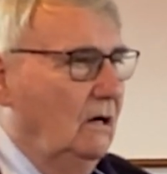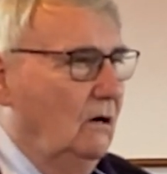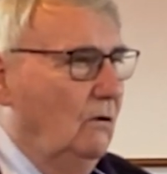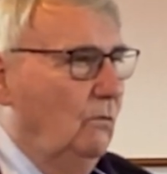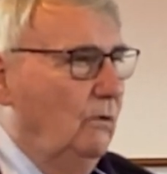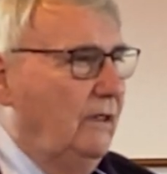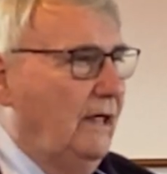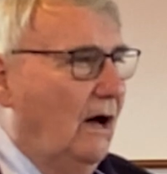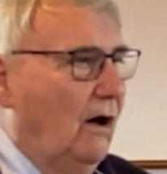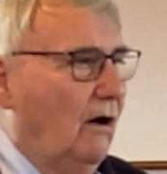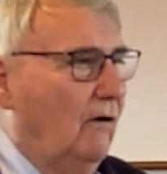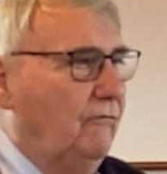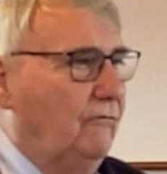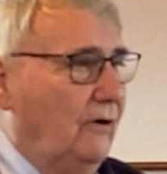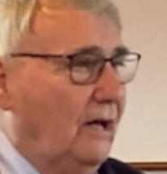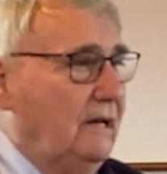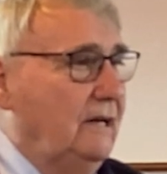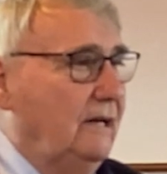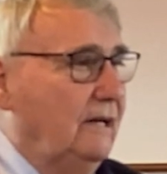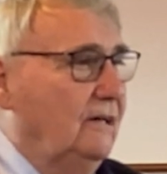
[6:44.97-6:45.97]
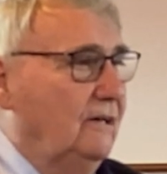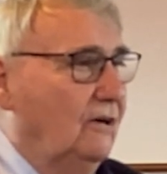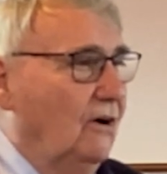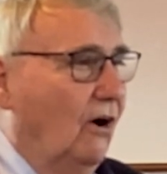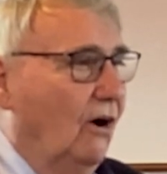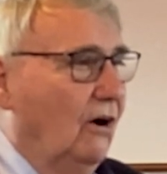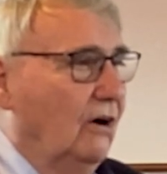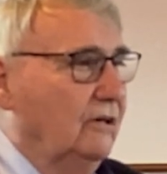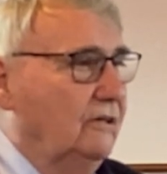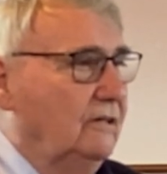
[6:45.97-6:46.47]
without offending
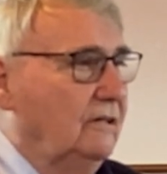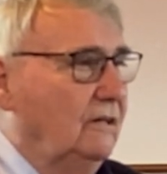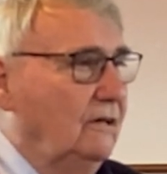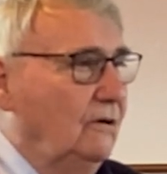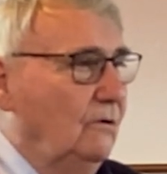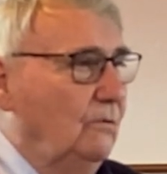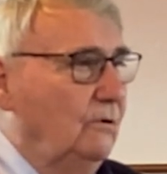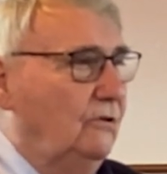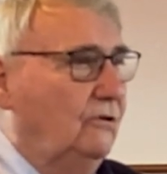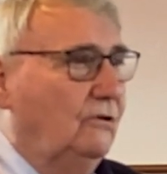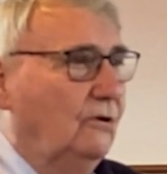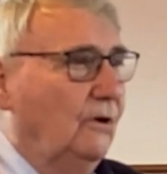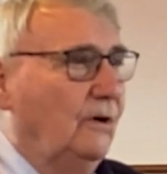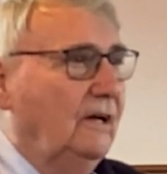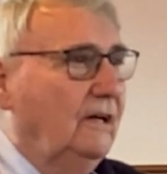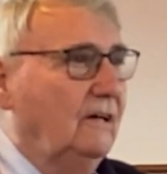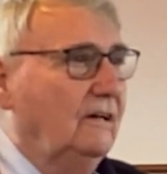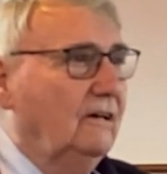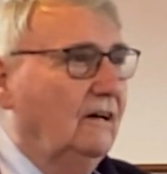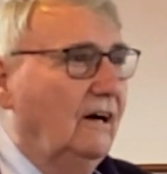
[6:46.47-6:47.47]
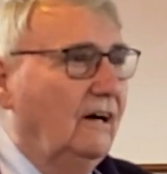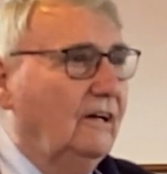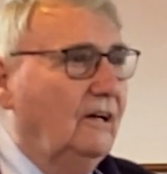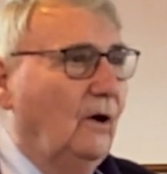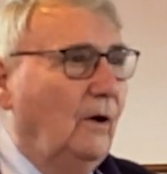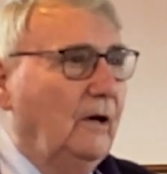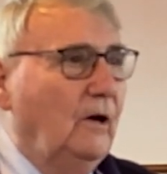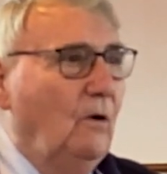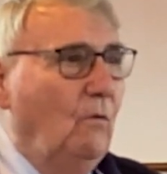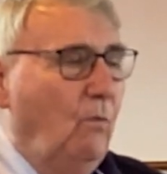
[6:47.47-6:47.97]
God, with doing
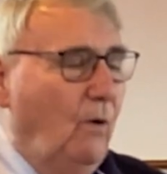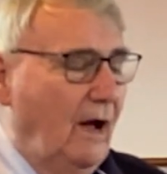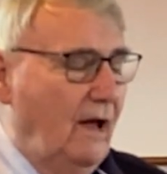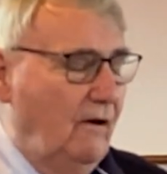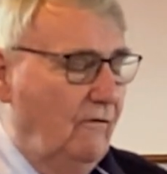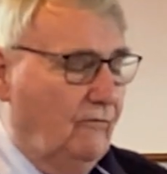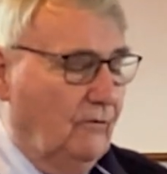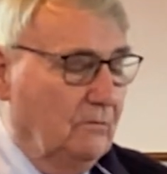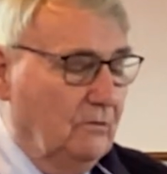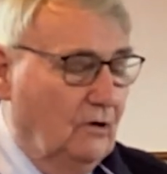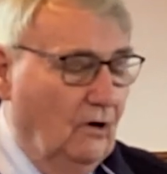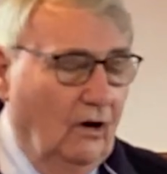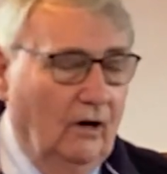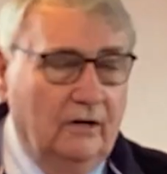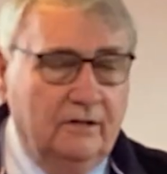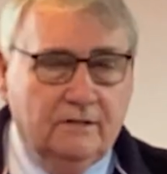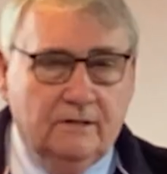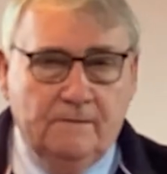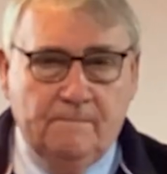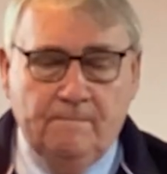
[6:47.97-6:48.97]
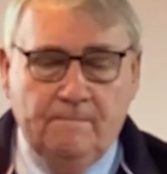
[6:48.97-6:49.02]
going away from God.